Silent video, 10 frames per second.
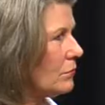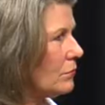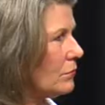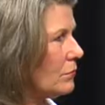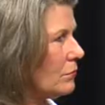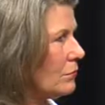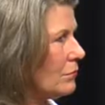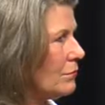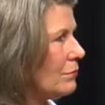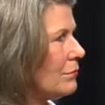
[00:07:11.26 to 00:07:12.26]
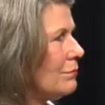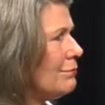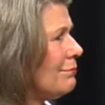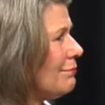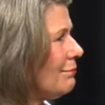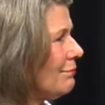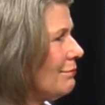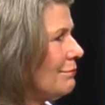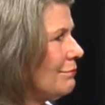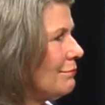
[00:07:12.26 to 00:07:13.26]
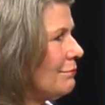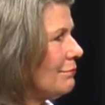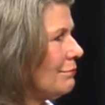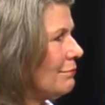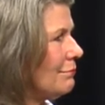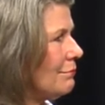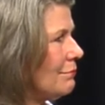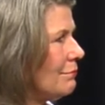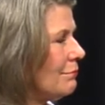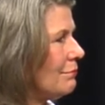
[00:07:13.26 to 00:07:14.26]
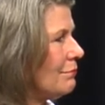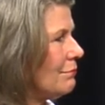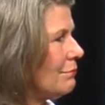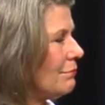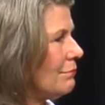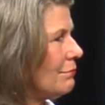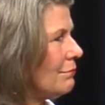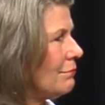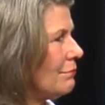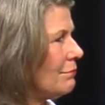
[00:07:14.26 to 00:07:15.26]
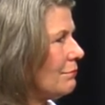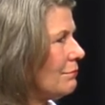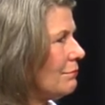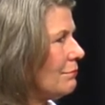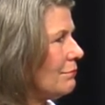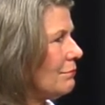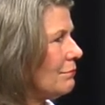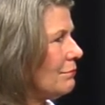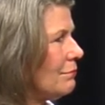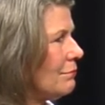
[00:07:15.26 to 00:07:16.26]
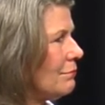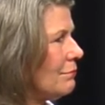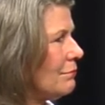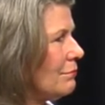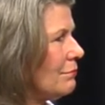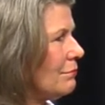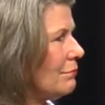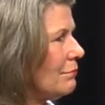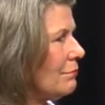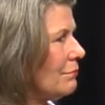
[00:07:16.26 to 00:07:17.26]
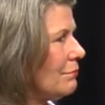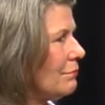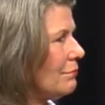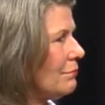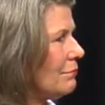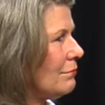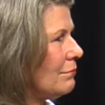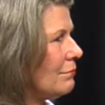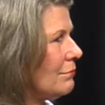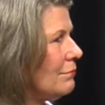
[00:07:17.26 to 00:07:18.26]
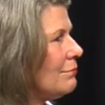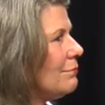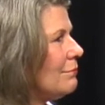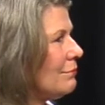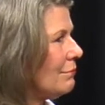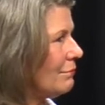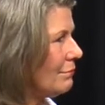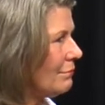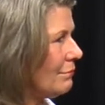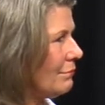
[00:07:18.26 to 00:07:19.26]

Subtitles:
The person shown says nothing.